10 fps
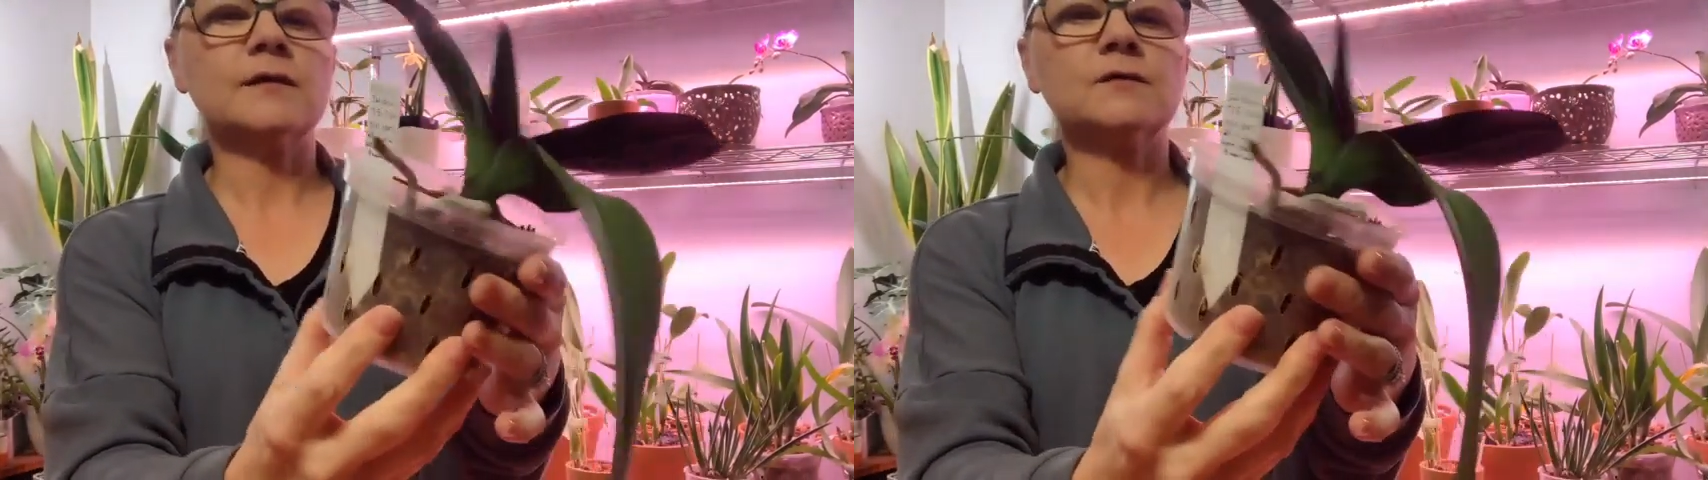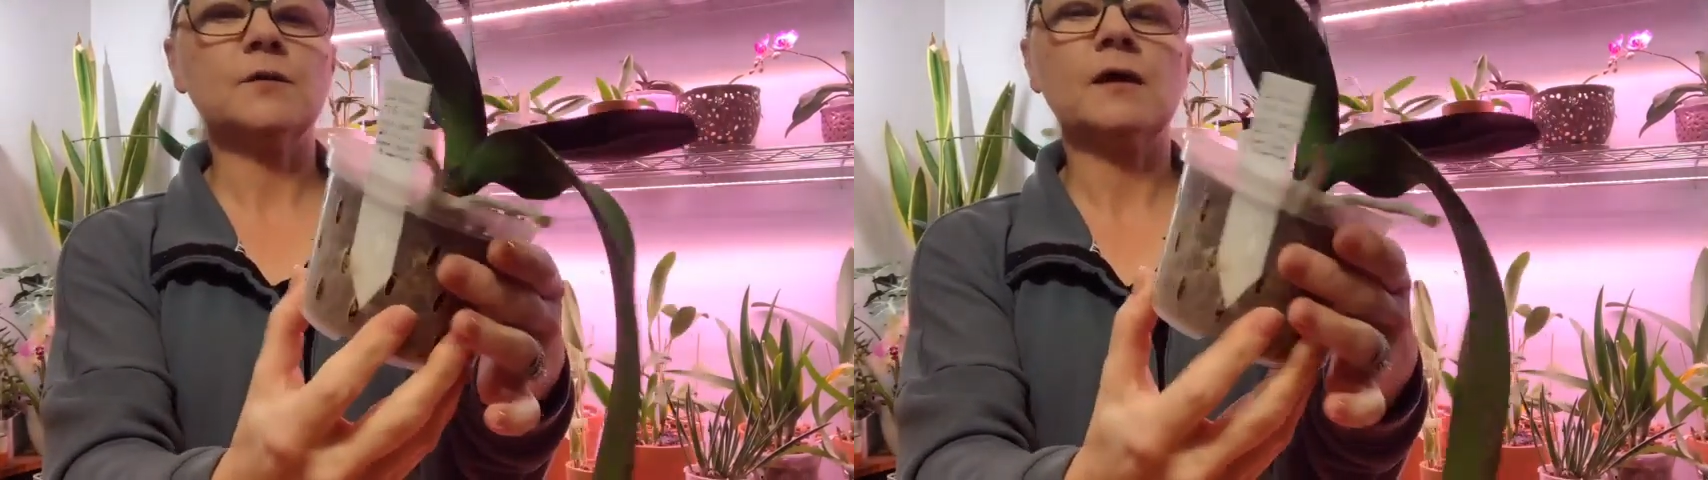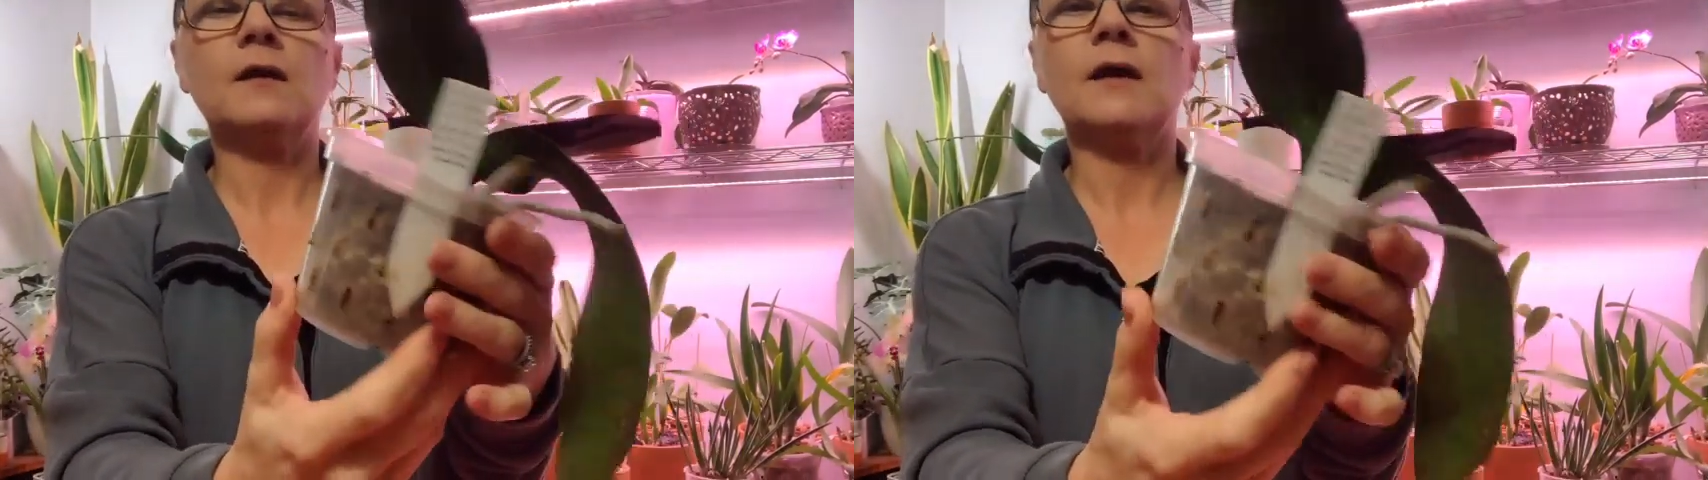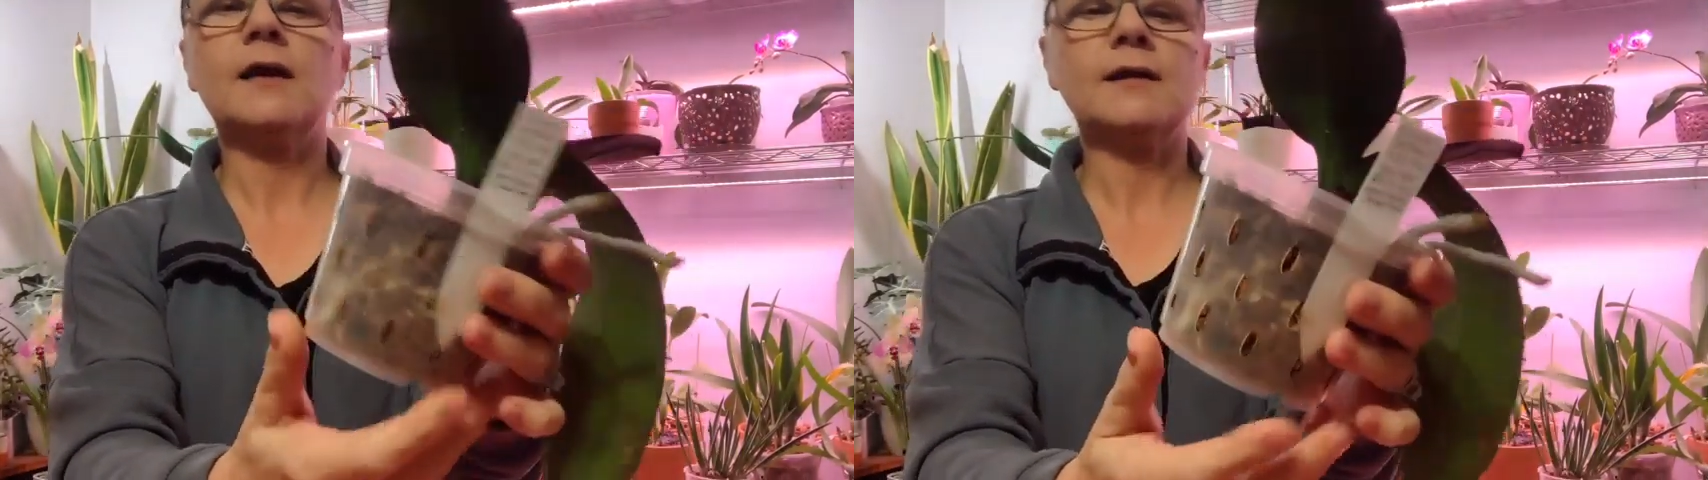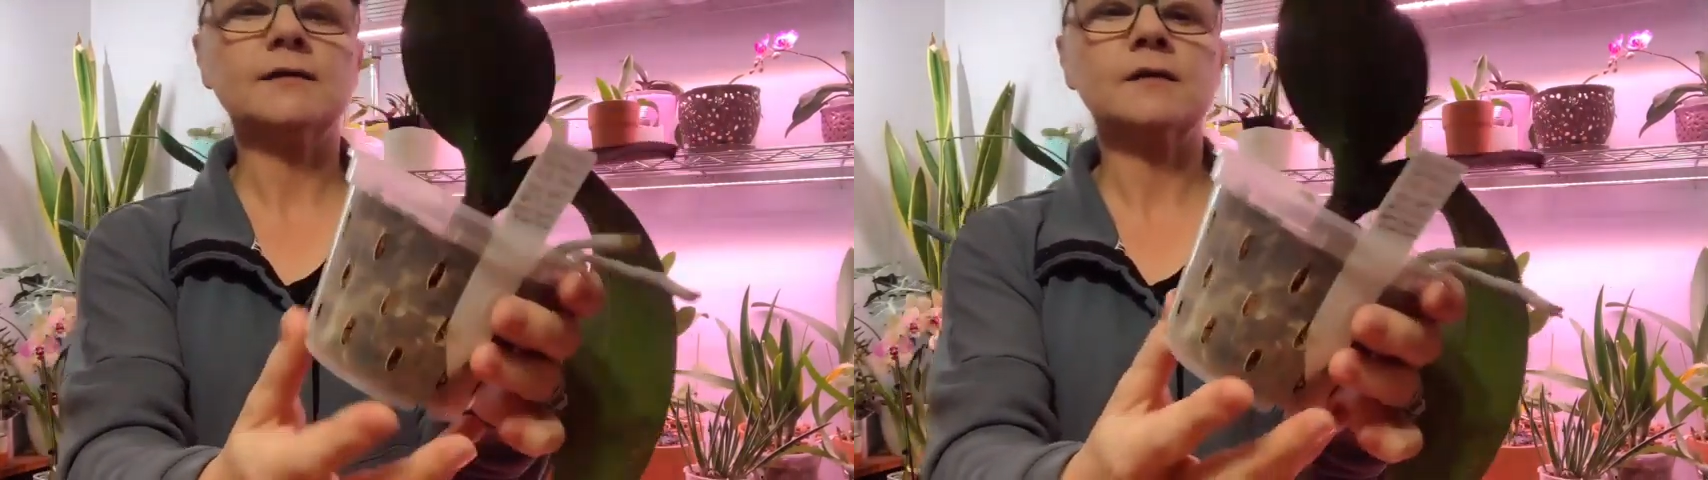as well
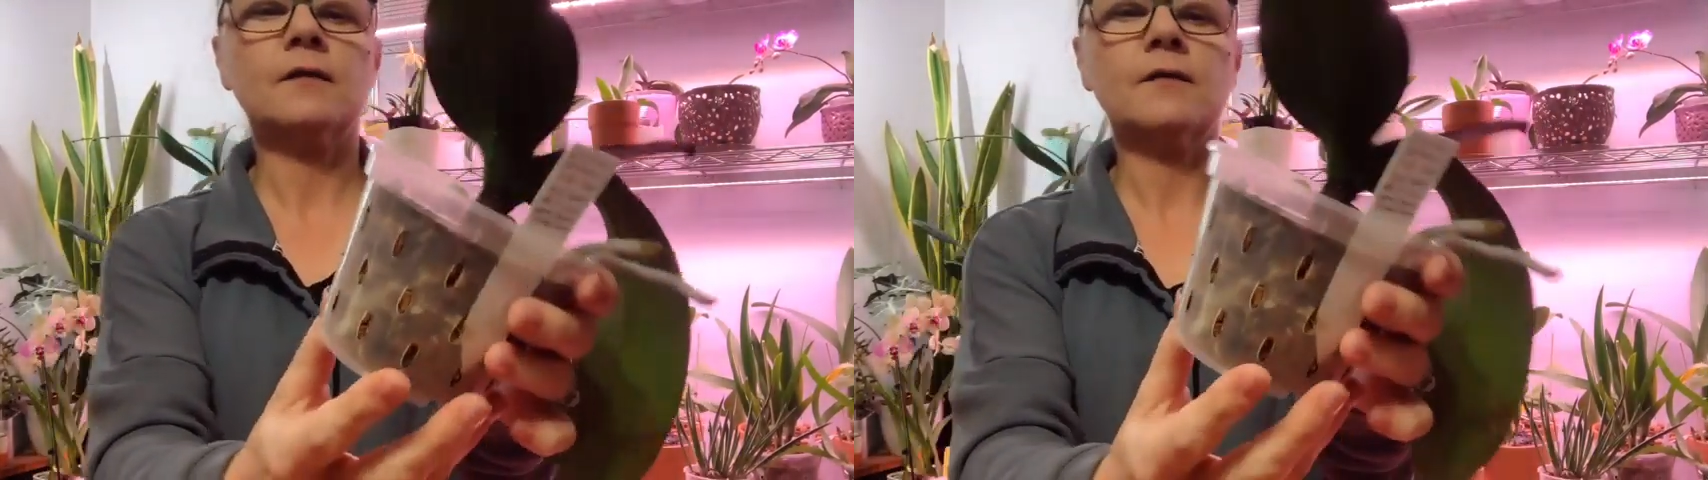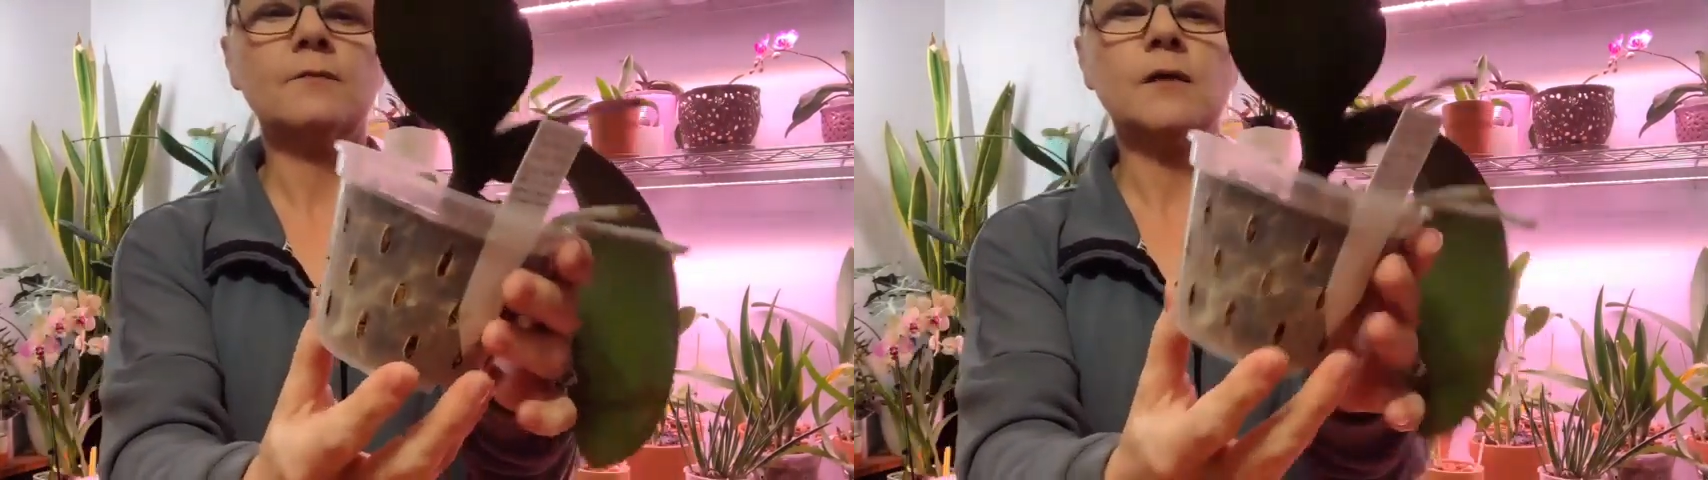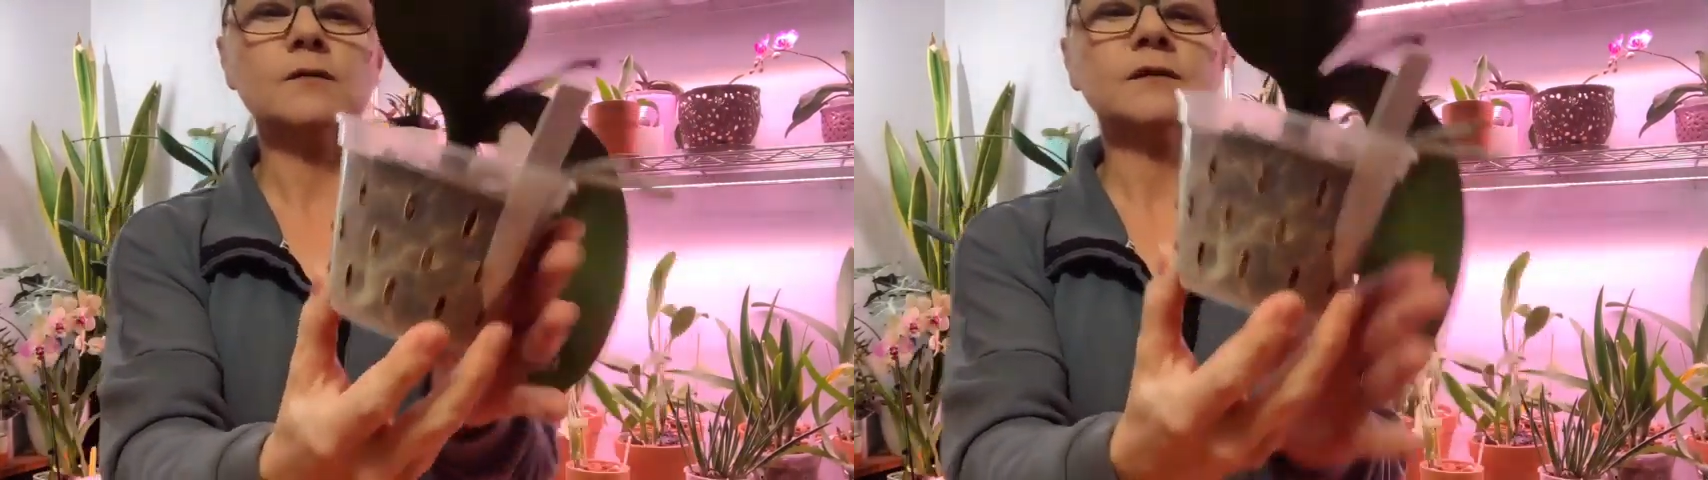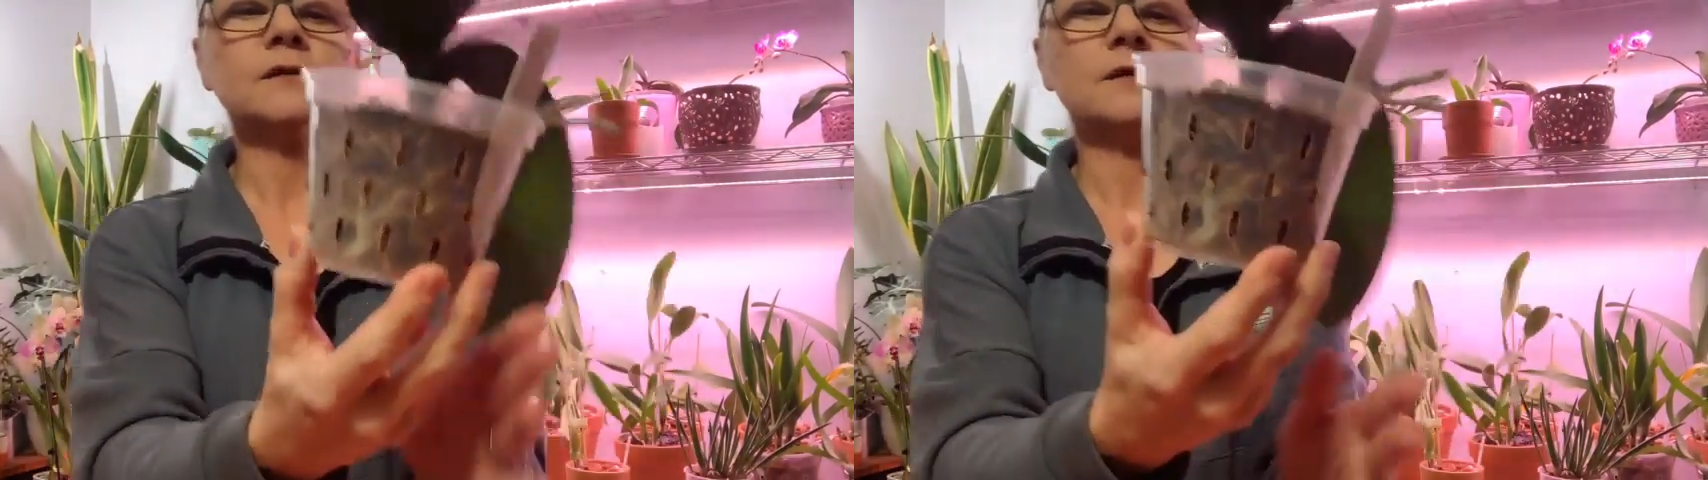as the most